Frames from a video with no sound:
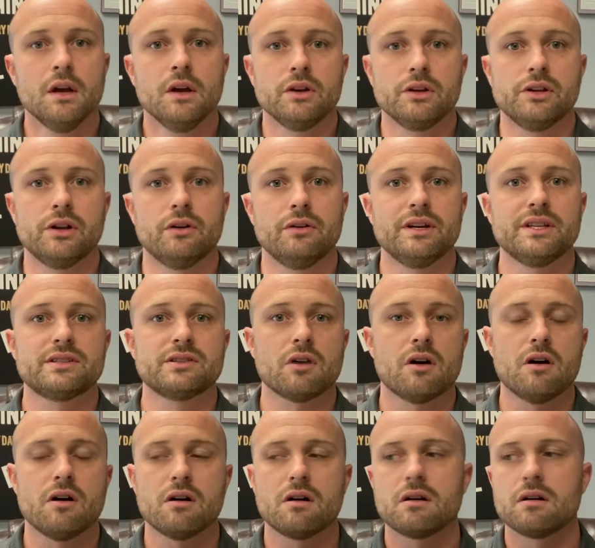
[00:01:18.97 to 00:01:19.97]
You know, it's
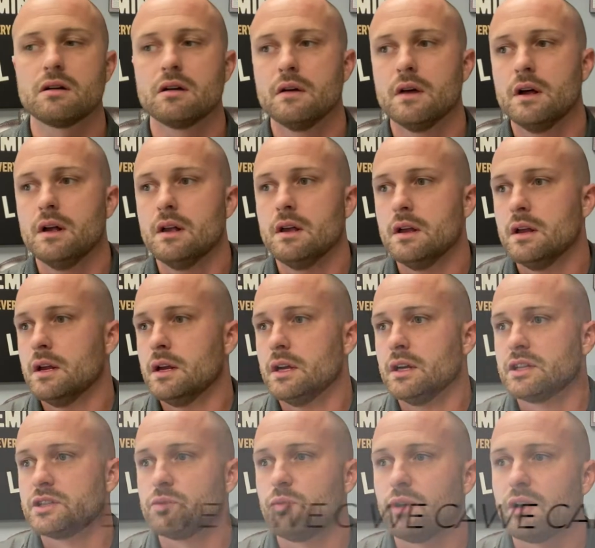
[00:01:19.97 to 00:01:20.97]
our,
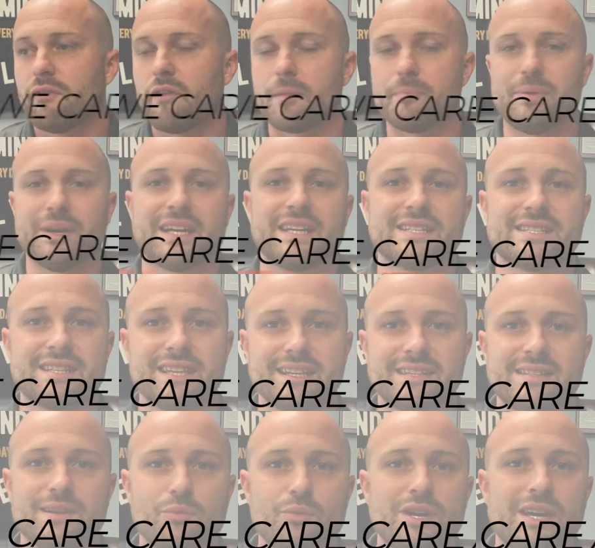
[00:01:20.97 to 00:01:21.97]
it's one of our biggest
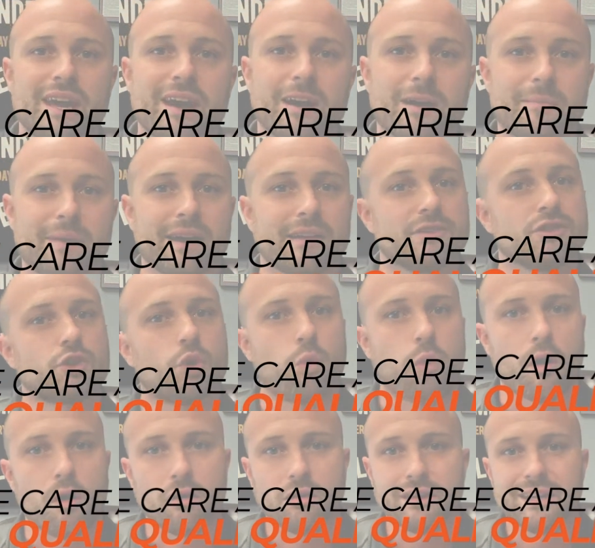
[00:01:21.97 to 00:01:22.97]
things that we care about is
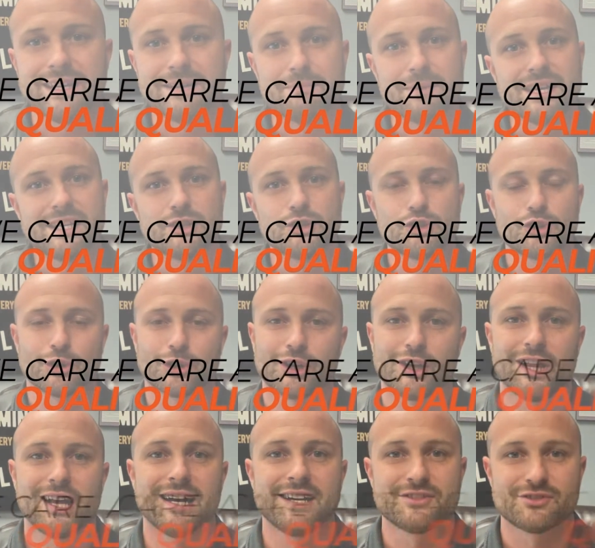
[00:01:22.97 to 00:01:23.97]
quality and making sure
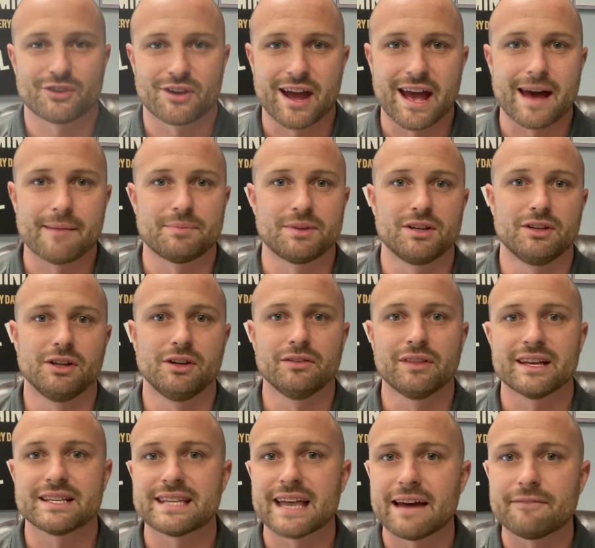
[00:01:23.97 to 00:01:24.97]
clients are happy. You know,
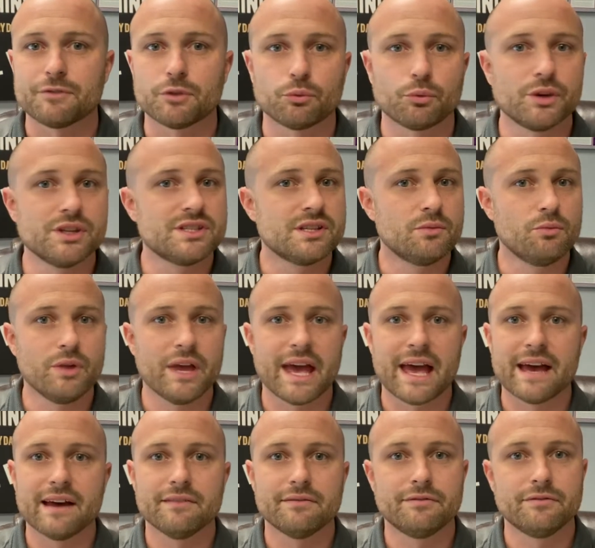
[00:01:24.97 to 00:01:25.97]
that's half the reason we
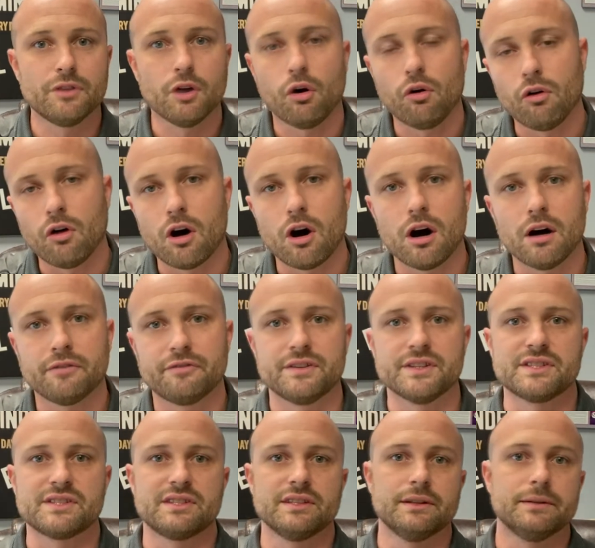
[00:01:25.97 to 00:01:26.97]
have the whole
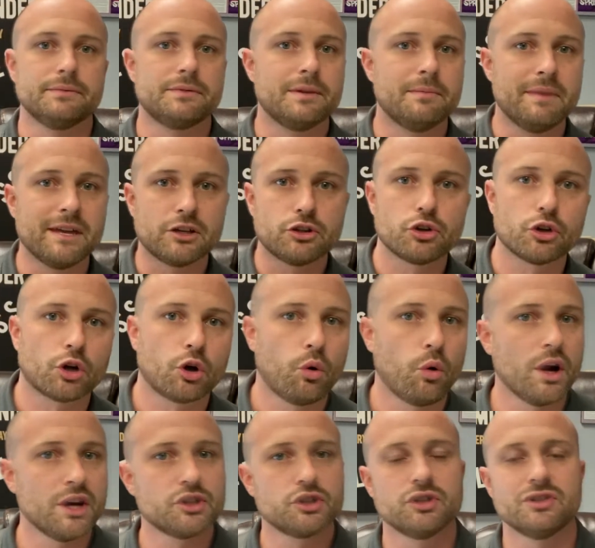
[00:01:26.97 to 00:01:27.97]
office to, to make sure
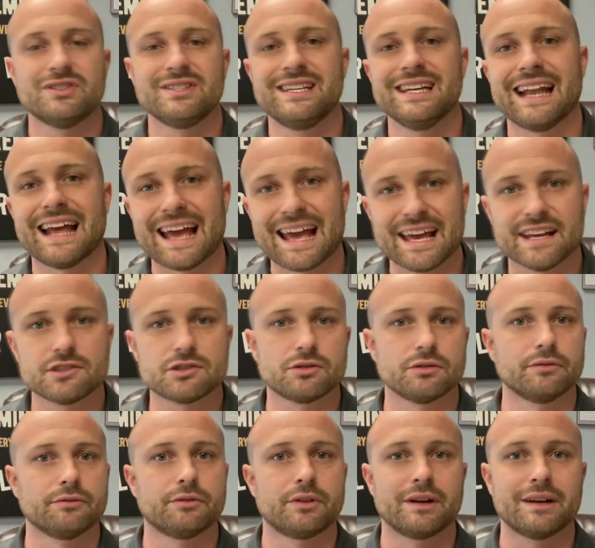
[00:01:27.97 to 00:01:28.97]
questions get
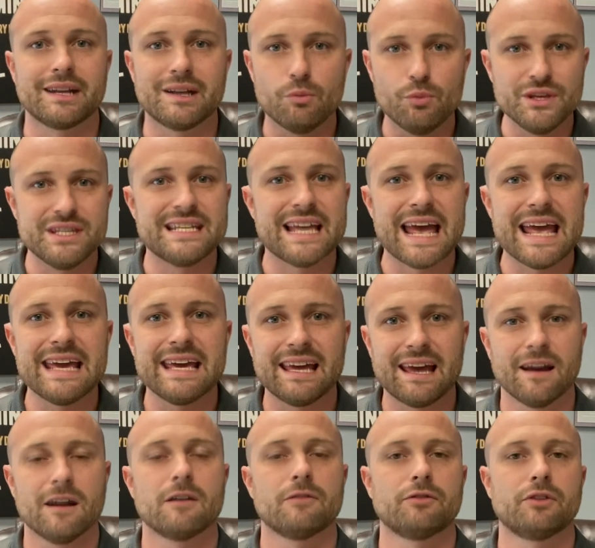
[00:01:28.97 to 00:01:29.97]
answered. We take
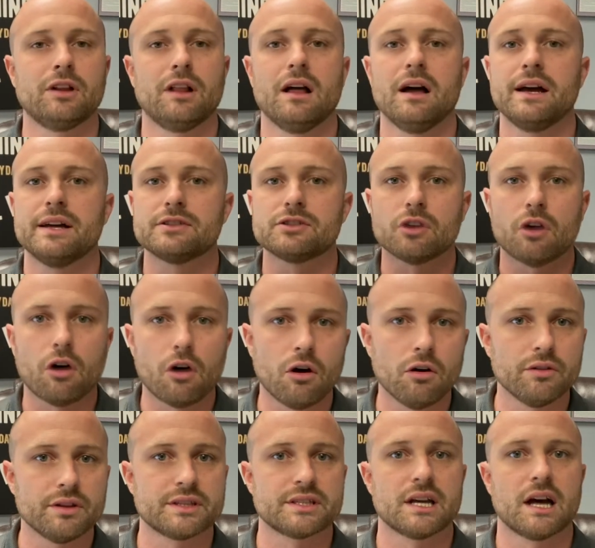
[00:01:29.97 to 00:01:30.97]
care of clients
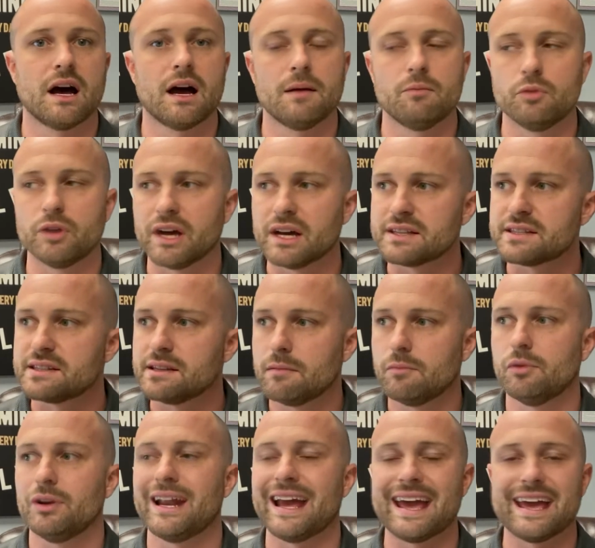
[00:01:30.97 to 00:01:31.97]
all the time. We got
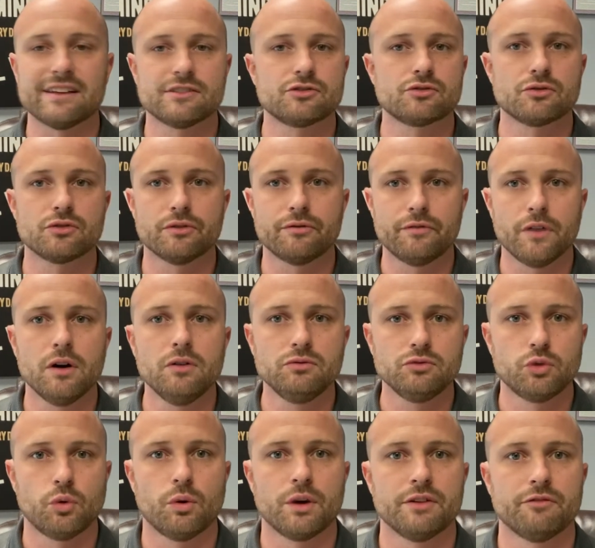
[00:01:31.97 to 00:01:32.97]
someone answering the phone
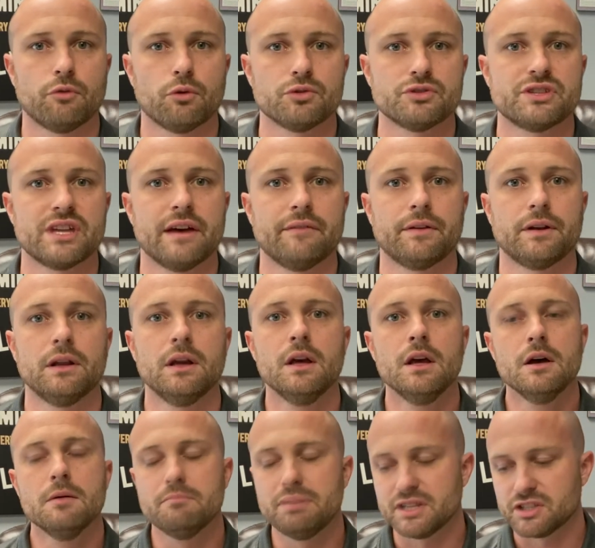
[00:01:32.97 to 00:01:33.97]
24 seven.
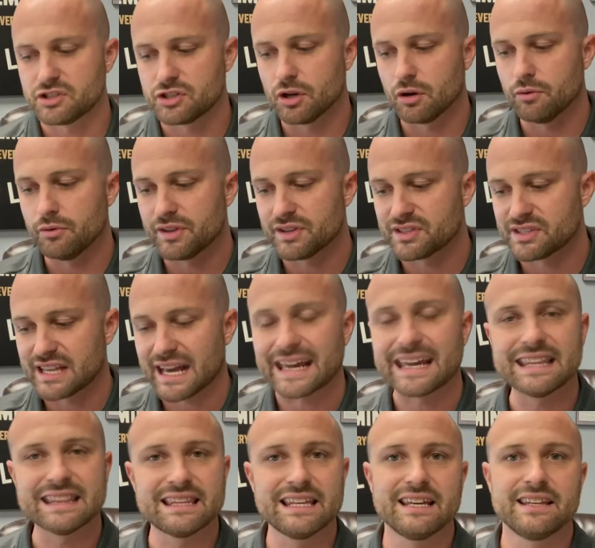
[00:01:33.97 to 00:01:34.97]
But so the
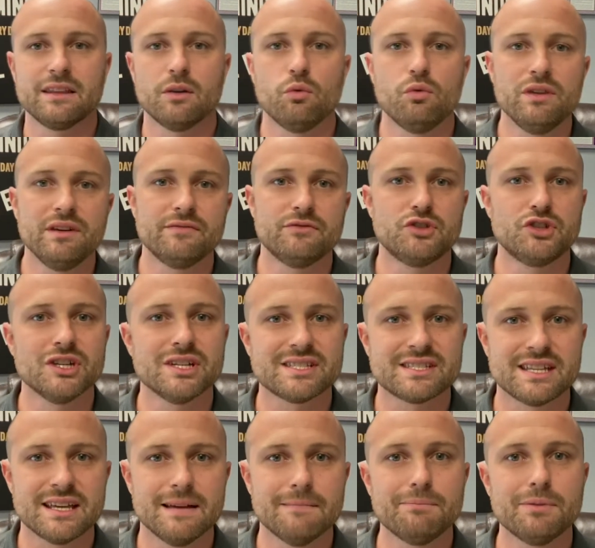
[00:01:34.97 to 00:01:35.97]
second thing that we have
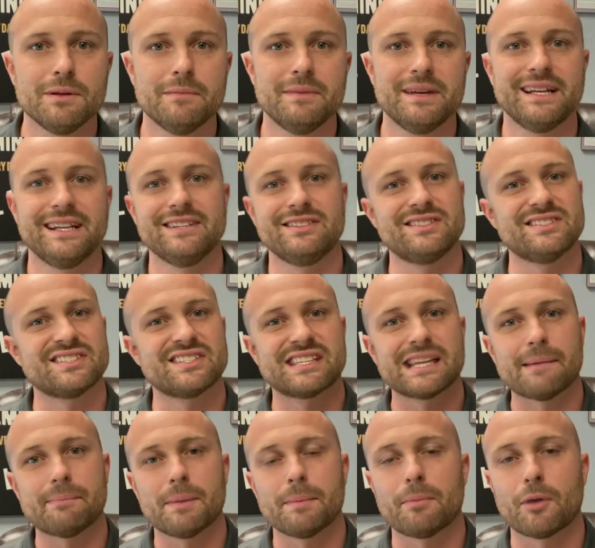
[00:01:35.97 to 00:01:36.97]
just implemented to
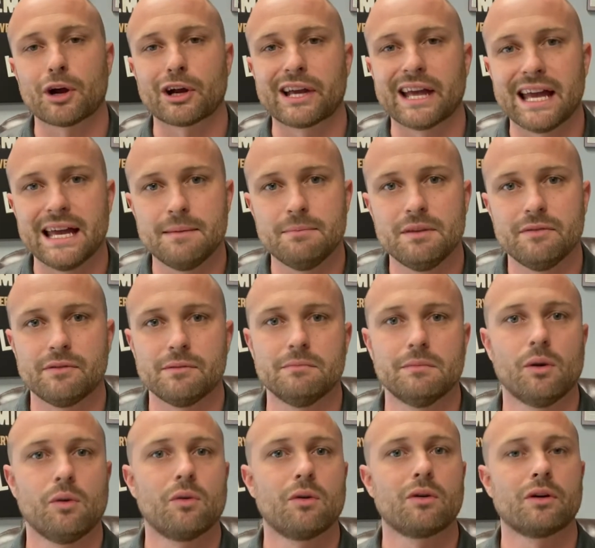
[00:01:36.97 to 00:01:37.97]
step up our game even
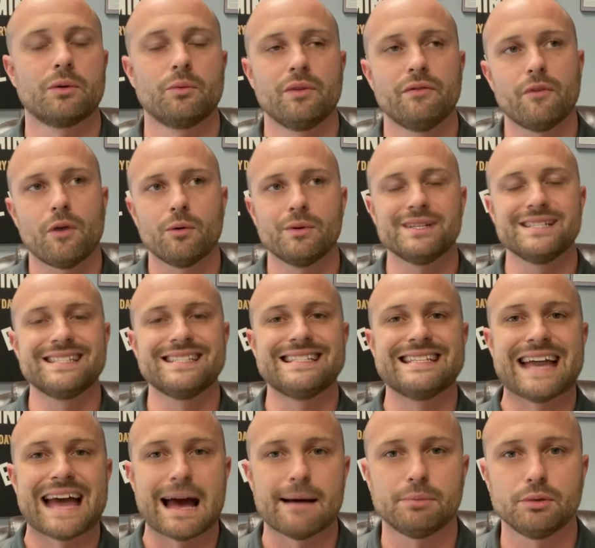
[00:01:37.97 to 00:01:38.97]
more, and we've always
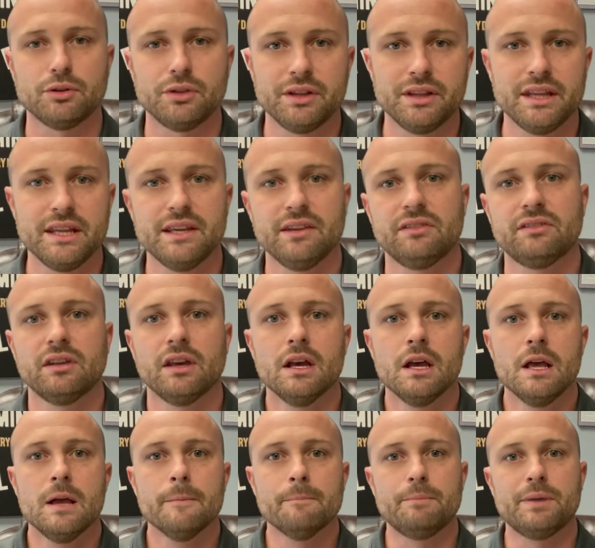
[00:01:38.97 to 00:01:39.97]
dabbled in this,
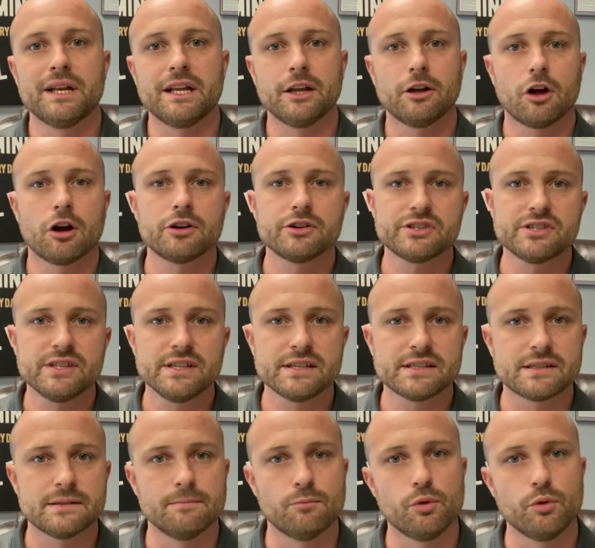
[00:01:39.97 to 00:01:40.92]
but in our system,